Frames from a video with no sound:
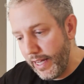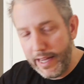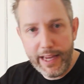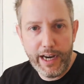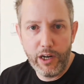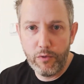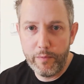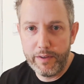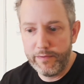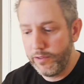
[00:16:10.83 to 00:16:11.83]
Hair will
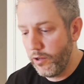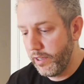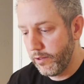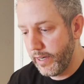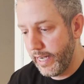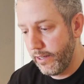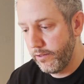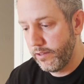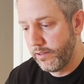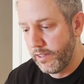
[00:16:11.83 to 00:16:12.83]
be flowing
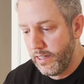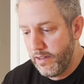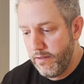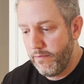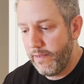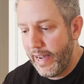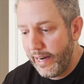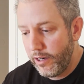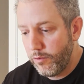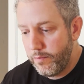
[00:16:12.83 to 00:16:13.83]
around.
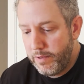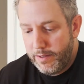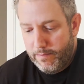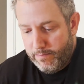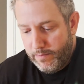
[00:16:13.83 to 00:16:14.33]
Fire would be,